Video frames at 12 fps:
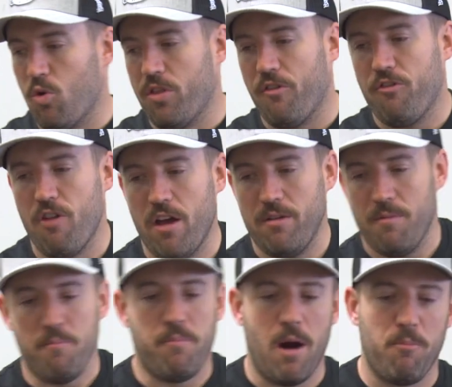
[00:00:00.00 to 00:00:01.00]
or the
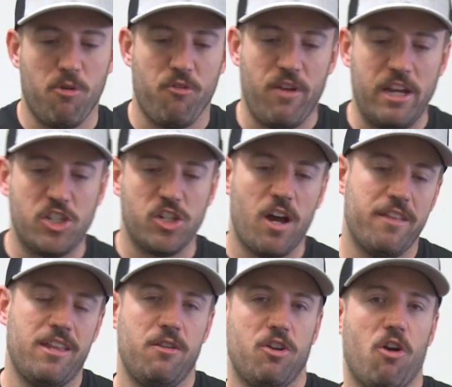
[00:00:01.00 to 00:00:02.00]
front bumper fascia
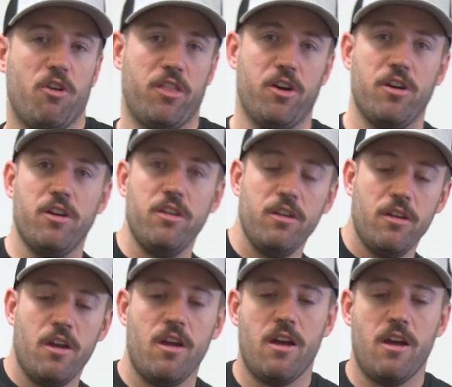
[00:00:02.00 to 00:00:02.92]
and then go to the hood.